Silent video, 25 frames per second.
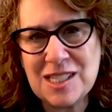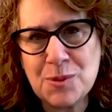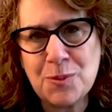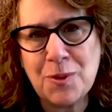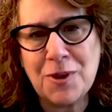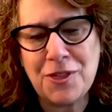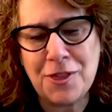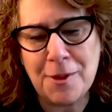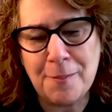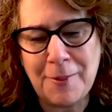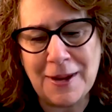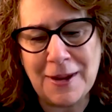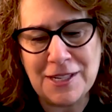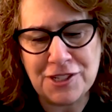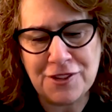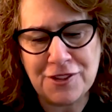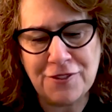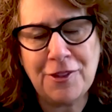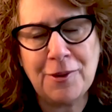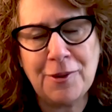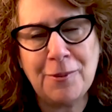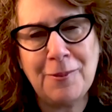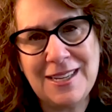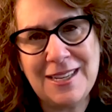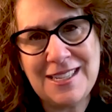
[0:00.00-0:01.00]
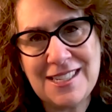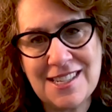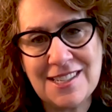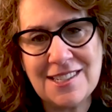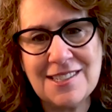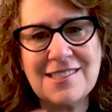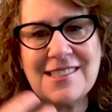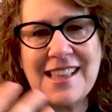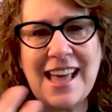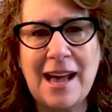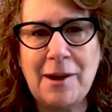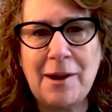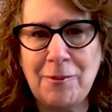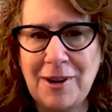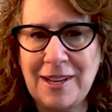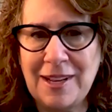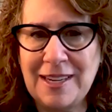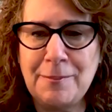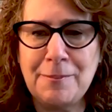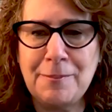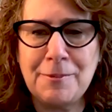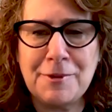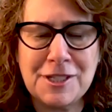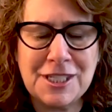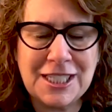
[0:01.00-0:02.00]
with a bunch of the windows. That one
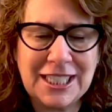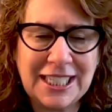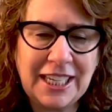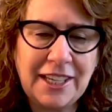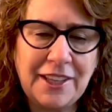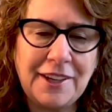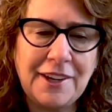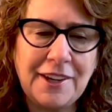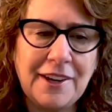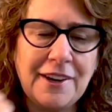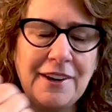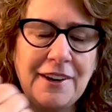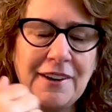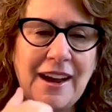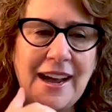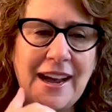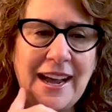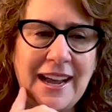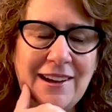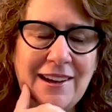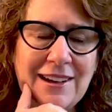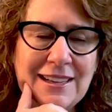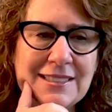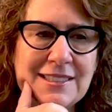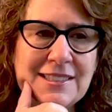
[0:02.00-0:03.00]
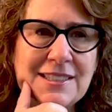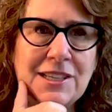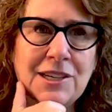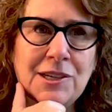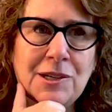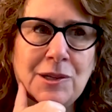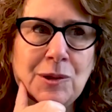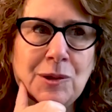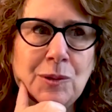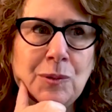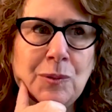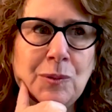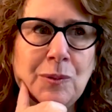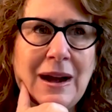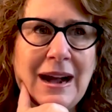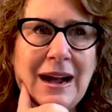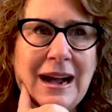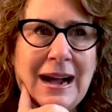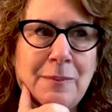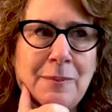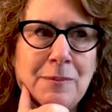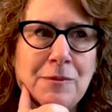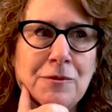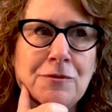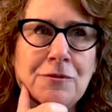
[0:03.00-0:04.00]
in particular, I also
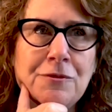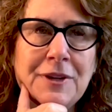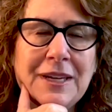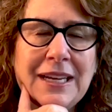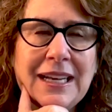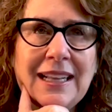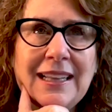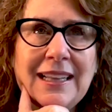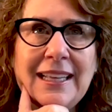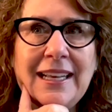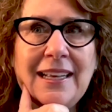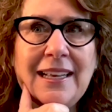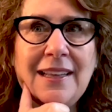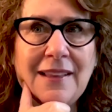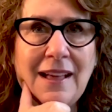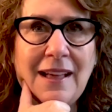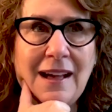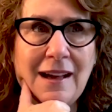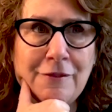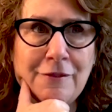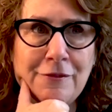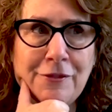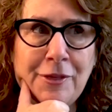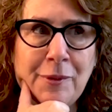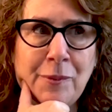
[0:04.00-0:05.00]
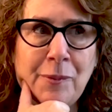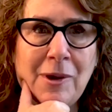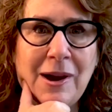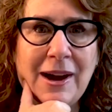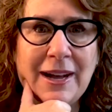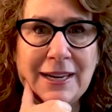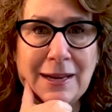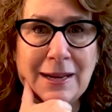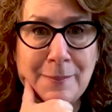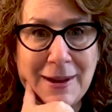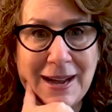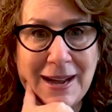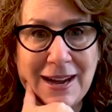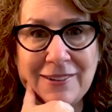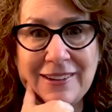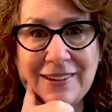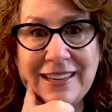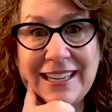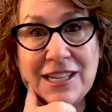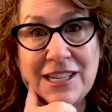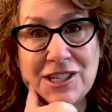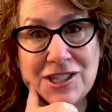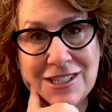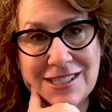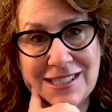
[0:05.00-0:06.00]
really love the one about
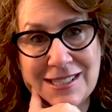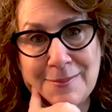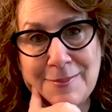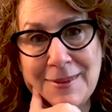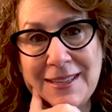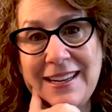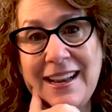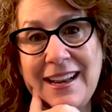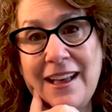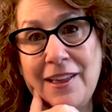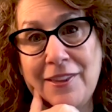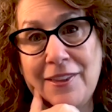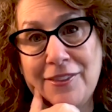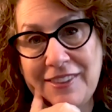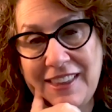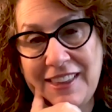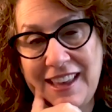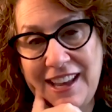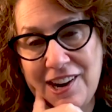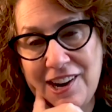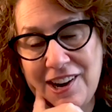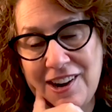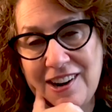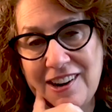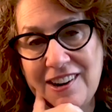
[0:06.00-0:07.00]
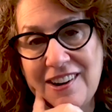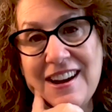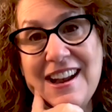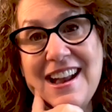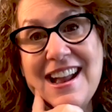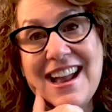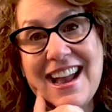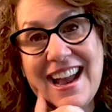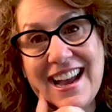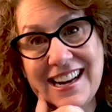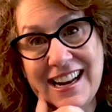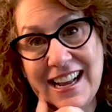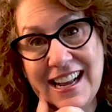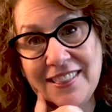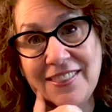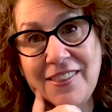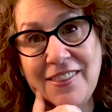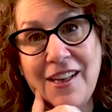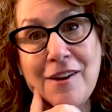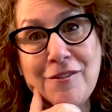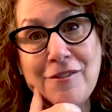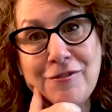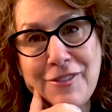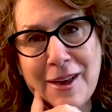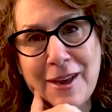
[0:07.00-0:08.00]
ageism and healthcare. And I
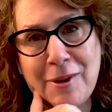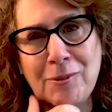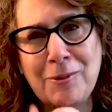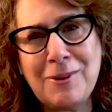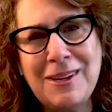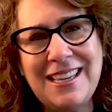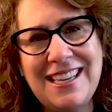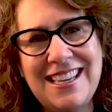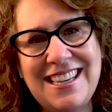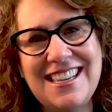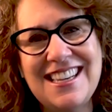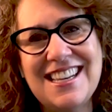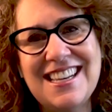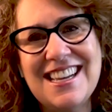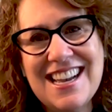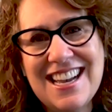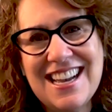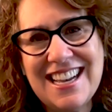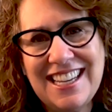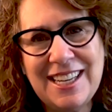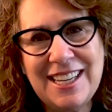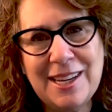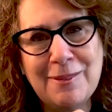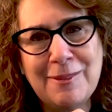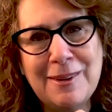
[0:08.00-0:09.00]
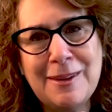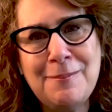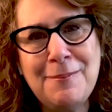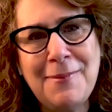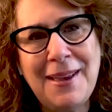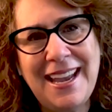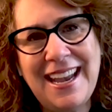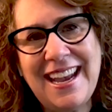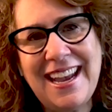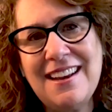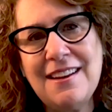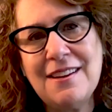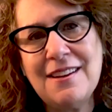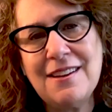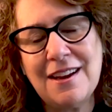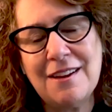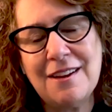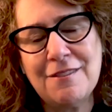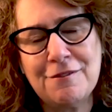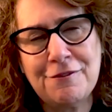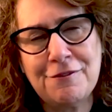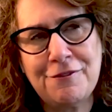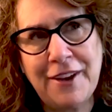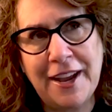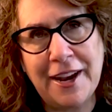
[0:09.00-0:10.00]
love that we made
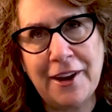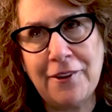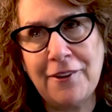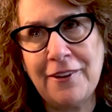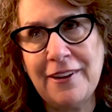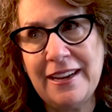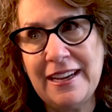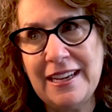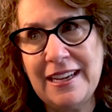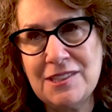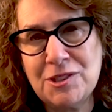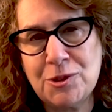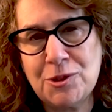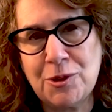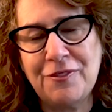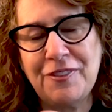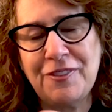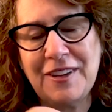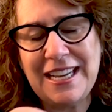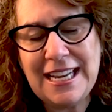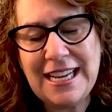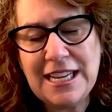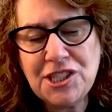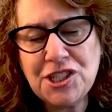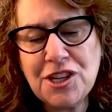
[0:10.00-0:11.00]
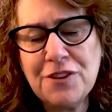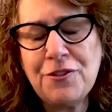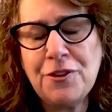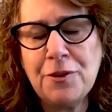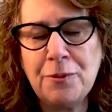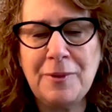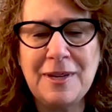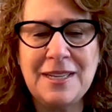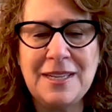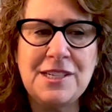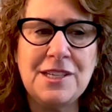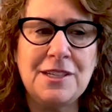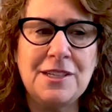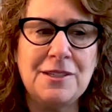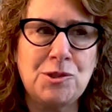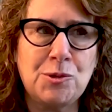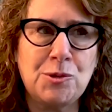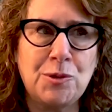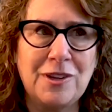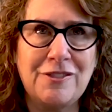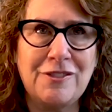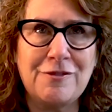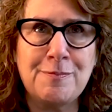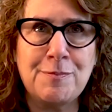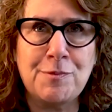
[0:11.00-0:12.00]
very sort of each of the windows
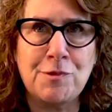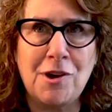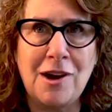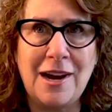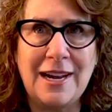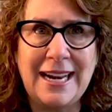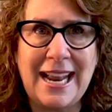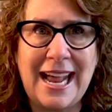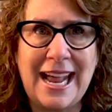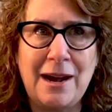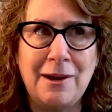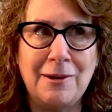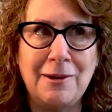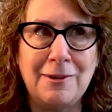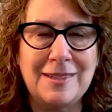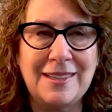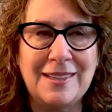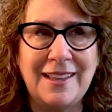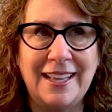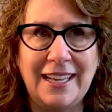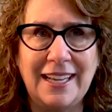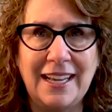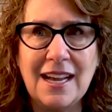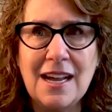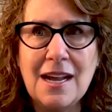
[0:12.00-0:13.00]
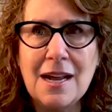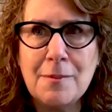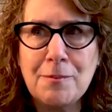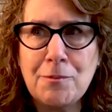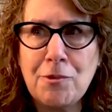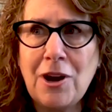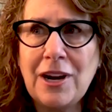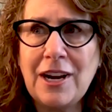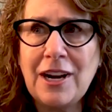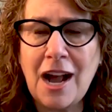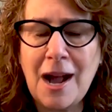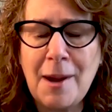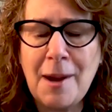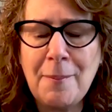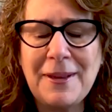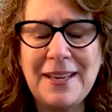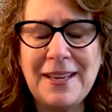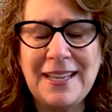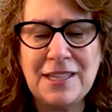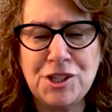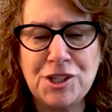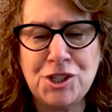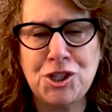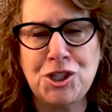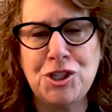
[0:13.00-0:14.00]
sort of brought up
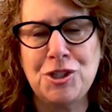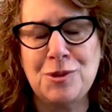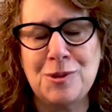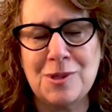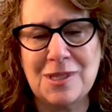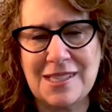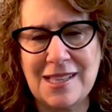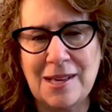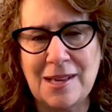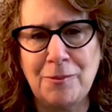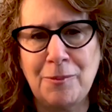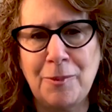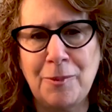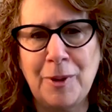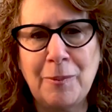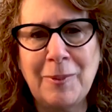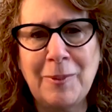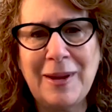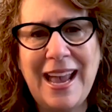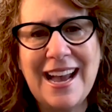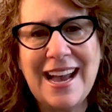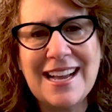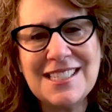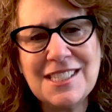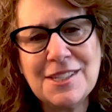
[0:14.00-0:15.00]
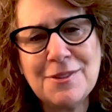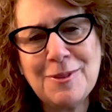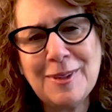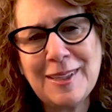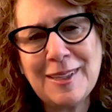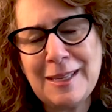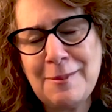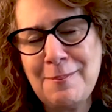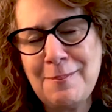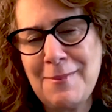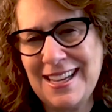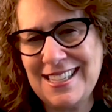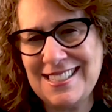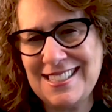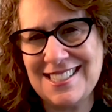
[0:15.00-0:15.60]
issues where we had to really make